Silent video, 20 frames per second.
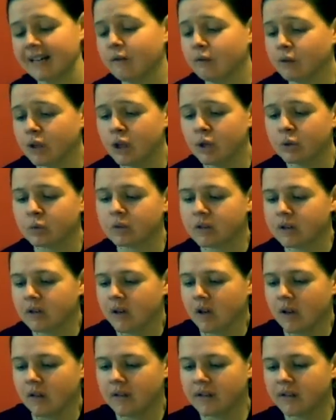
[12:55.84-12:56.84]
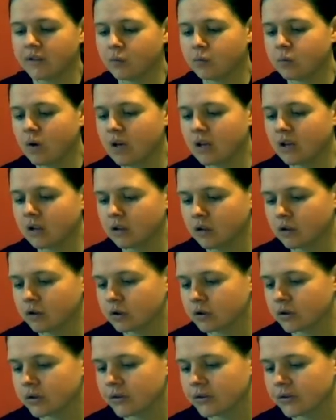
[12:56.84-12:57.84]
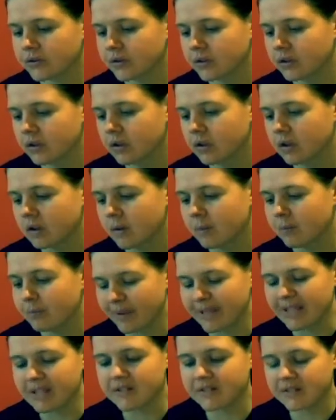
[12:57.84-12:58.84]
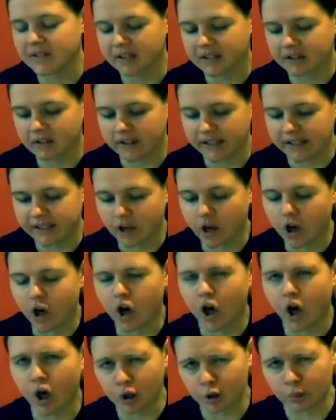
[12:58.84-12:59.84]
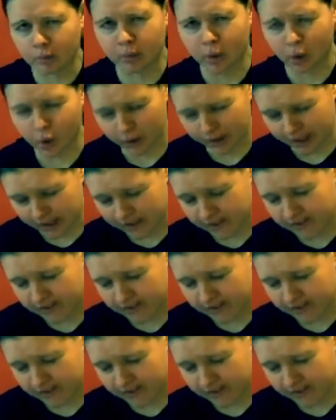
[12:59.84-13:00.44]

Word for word: know, this one looks basically on point,